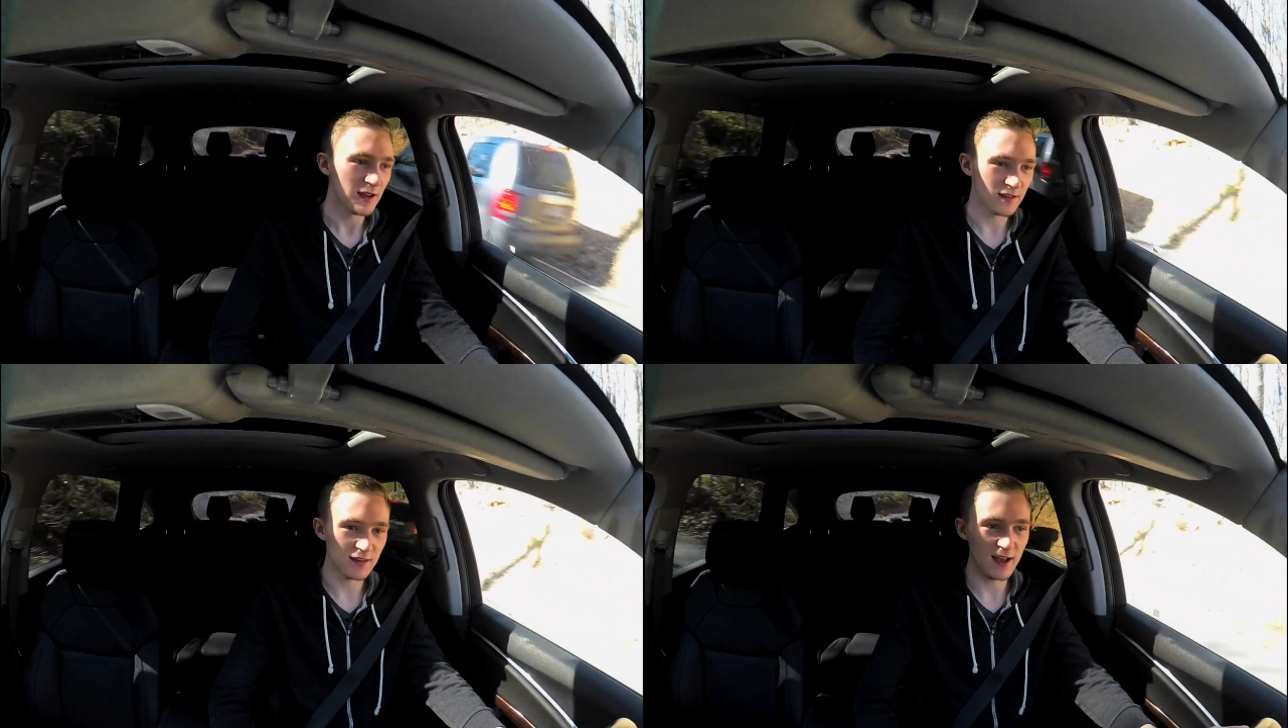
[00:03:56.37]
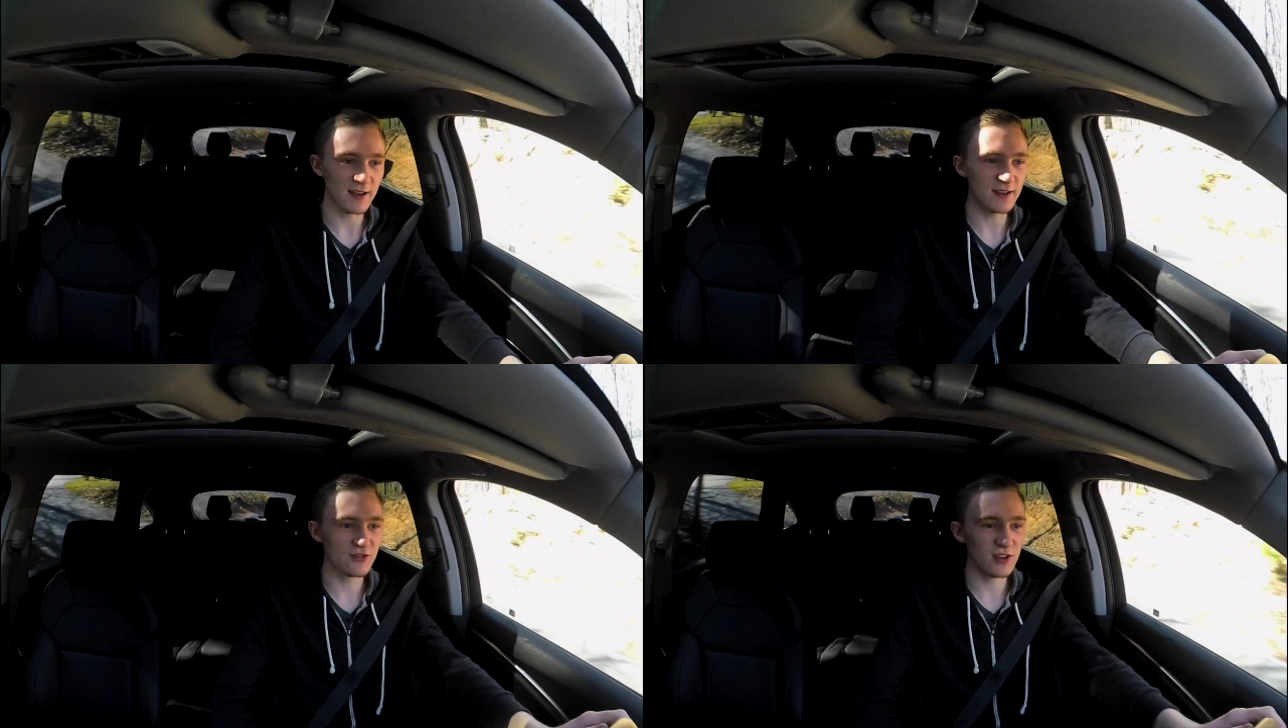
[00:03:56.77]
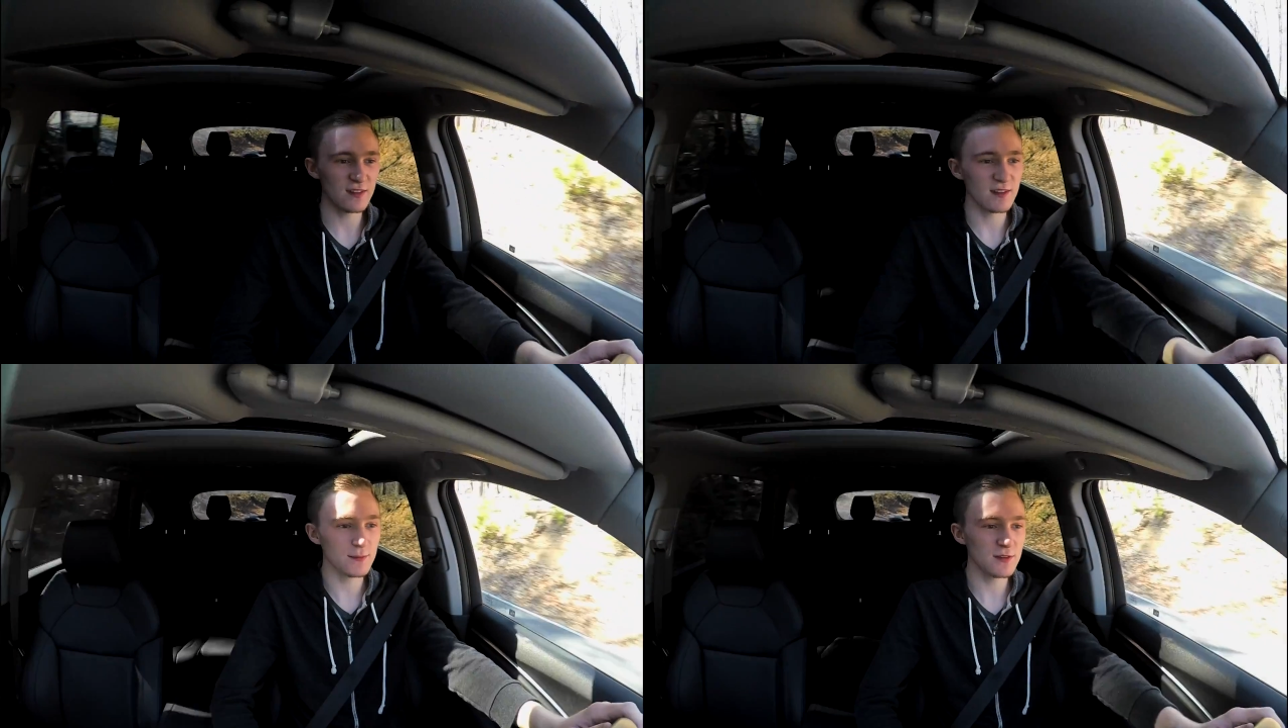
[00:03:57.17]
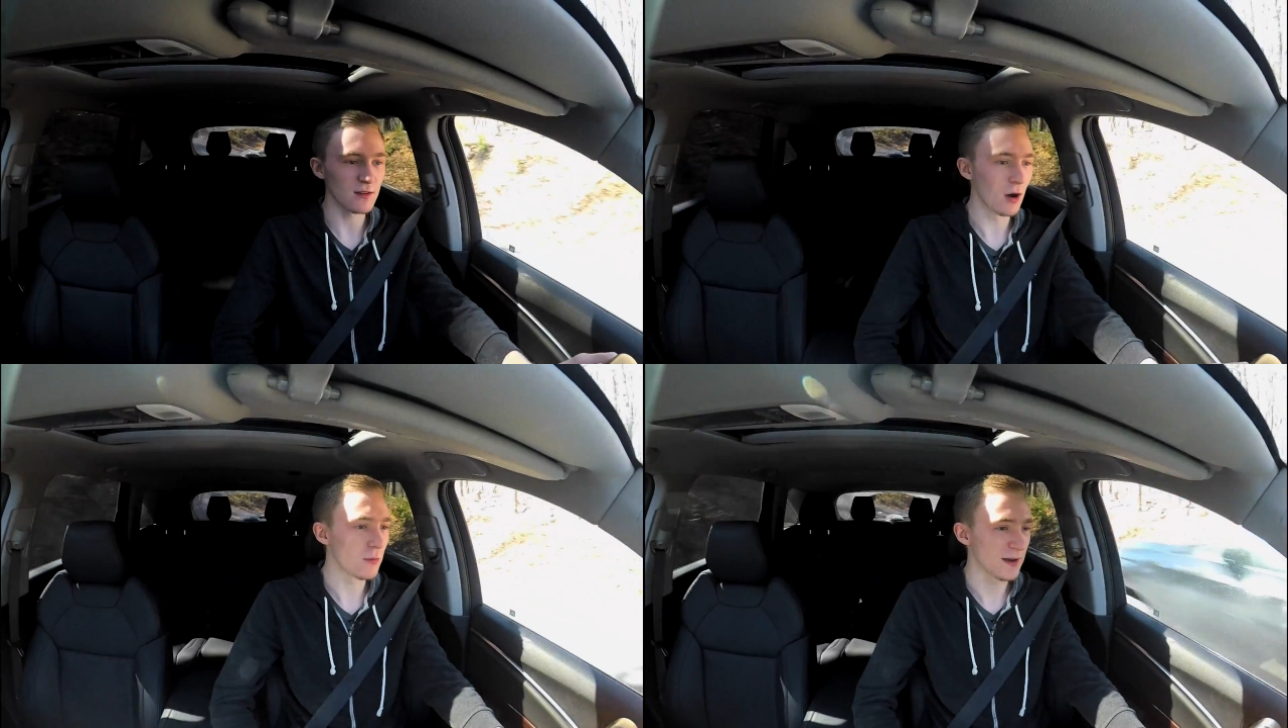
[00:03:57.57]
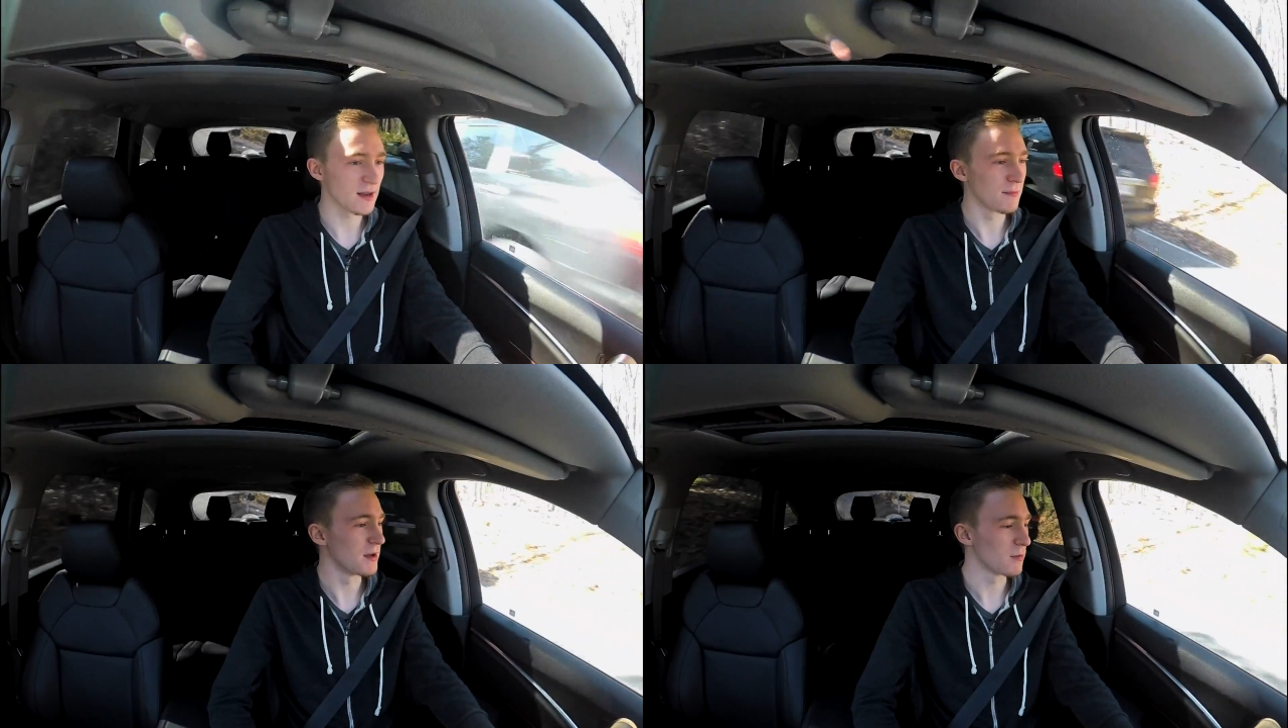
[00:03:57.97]
is that it just seems to, oh my
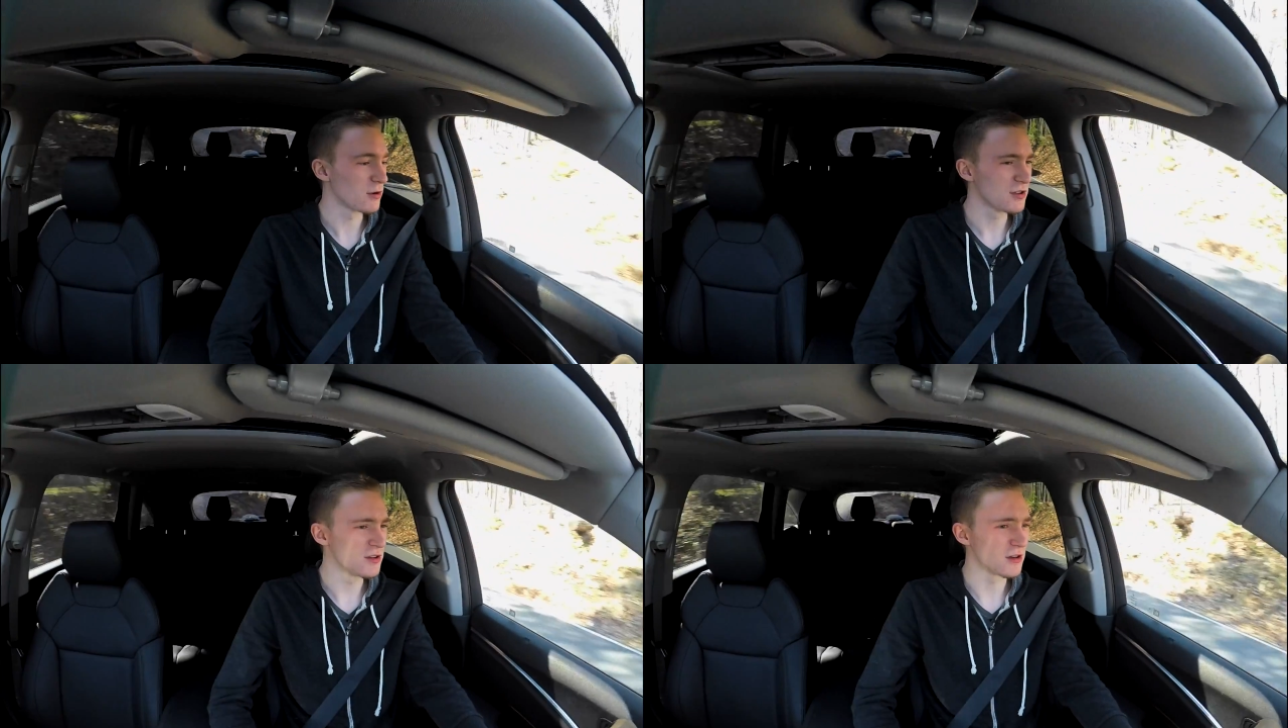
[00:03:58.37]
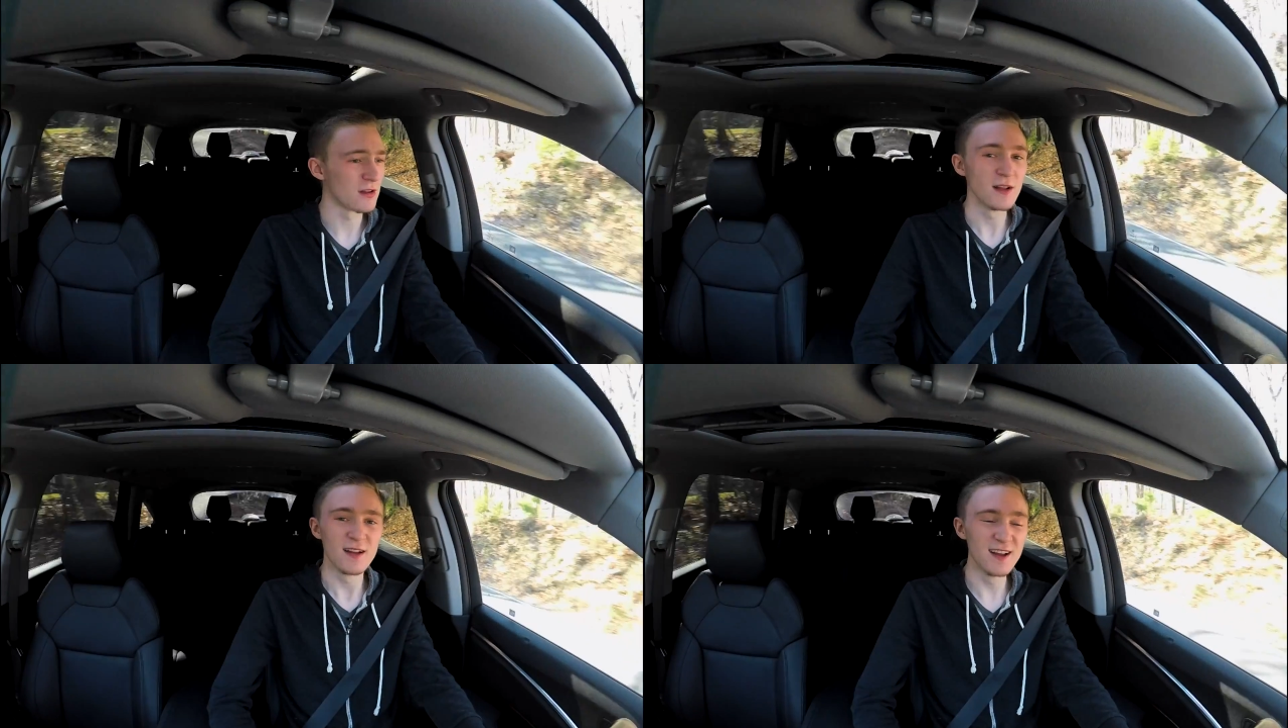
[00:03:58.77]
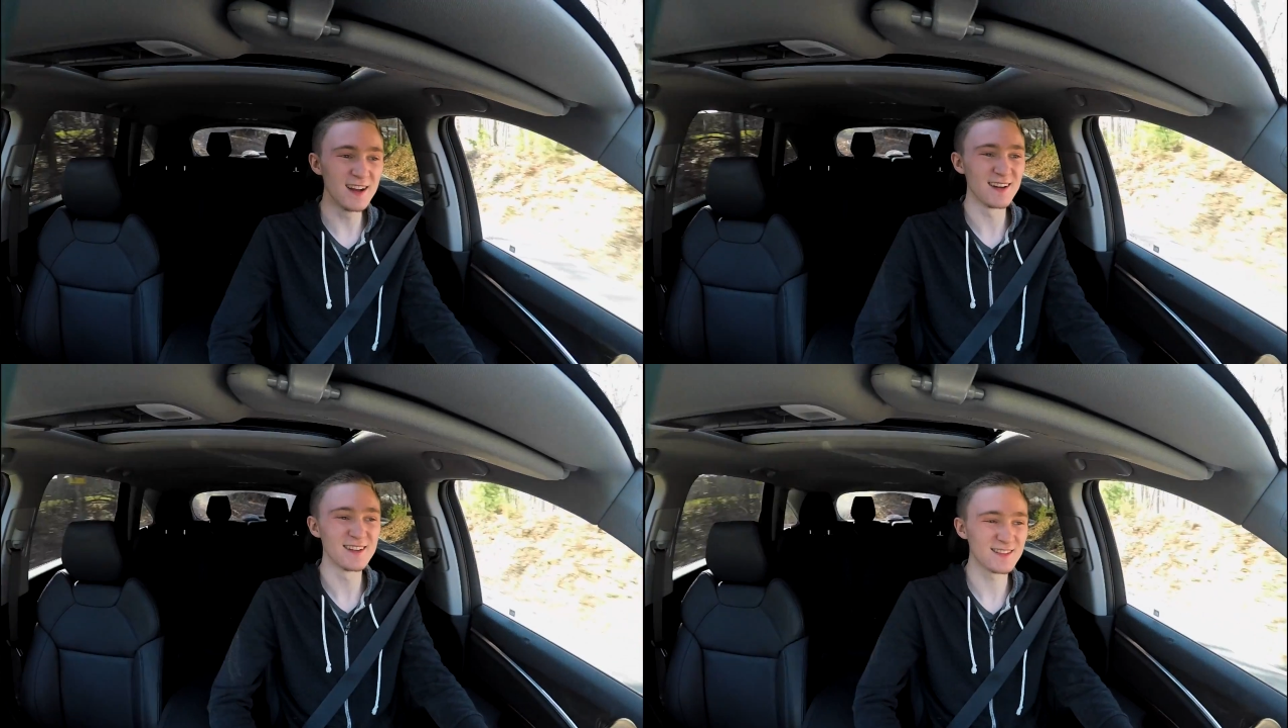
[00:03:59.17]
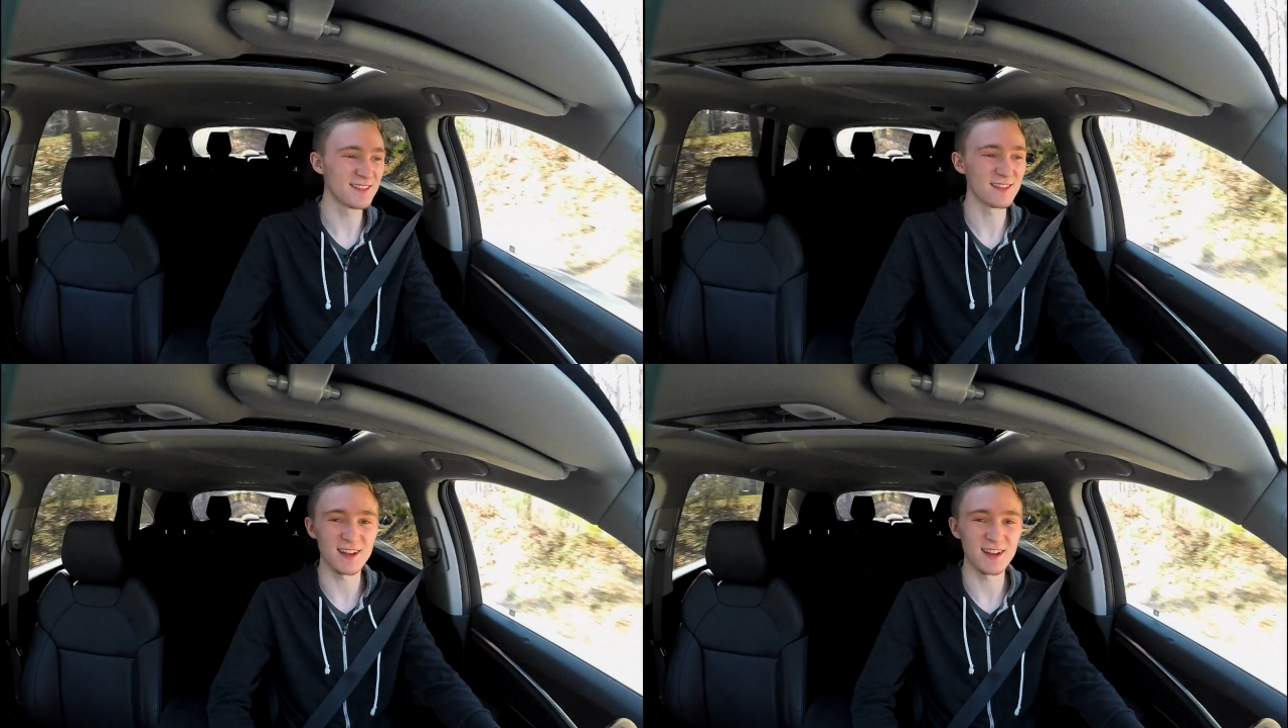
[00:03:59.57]
God, man, what are you doing? This